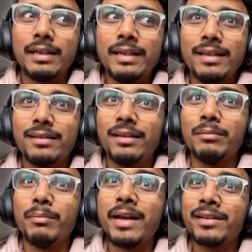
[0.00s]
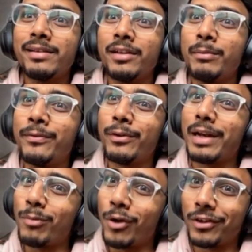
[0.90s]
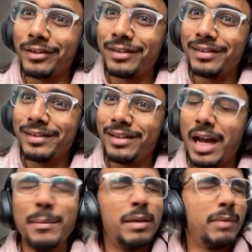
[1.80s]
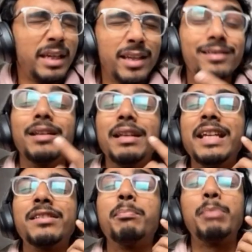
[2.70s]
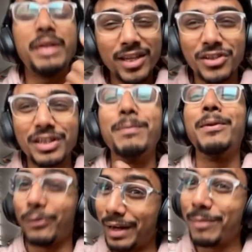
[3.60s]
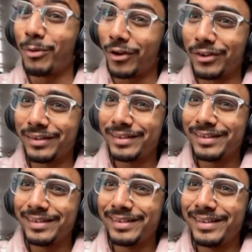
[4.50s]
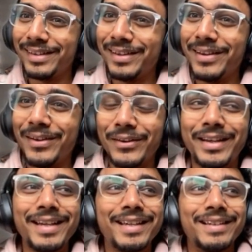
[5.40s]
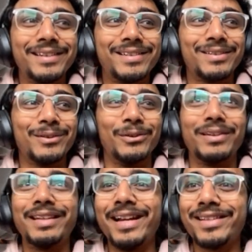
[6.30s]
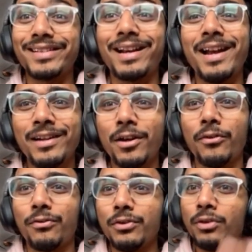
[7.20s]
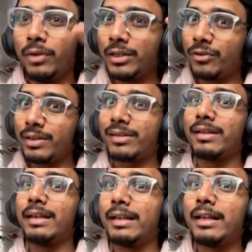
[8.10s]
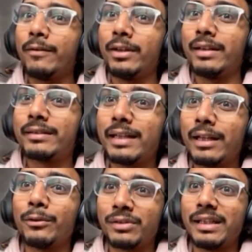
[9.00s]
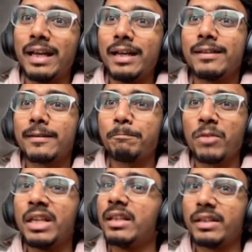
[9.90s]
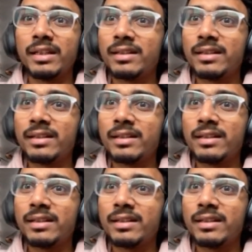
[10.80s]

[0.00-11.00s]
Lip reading: He has done bachelor before I born. I mean, he has done his PhD before I born. Okay, so that's kind of, education level Dalhousie has in the